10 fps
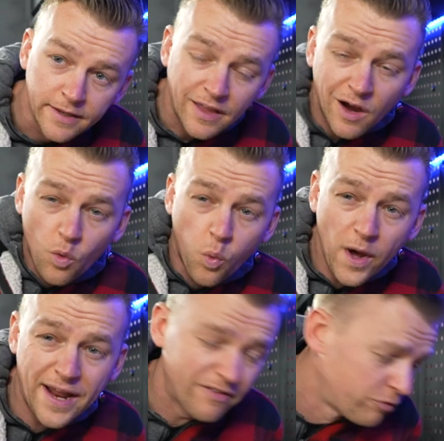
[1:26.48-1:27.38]
Now,
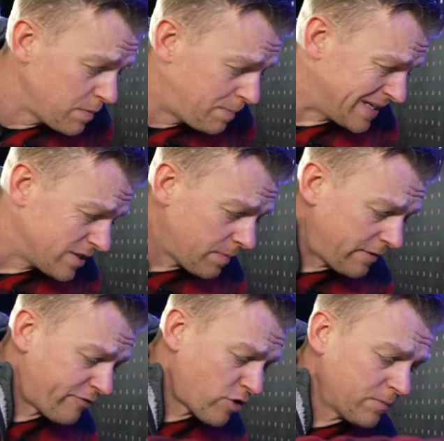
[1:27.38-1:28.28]
what have we picked
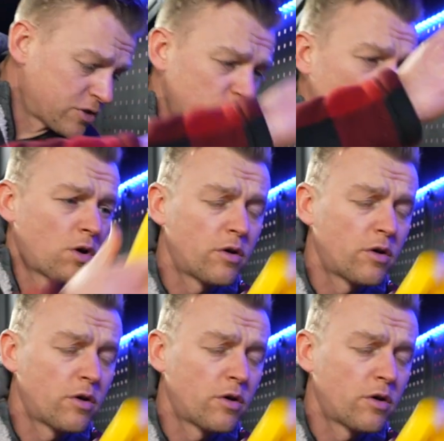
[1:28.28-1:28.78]
up from the store?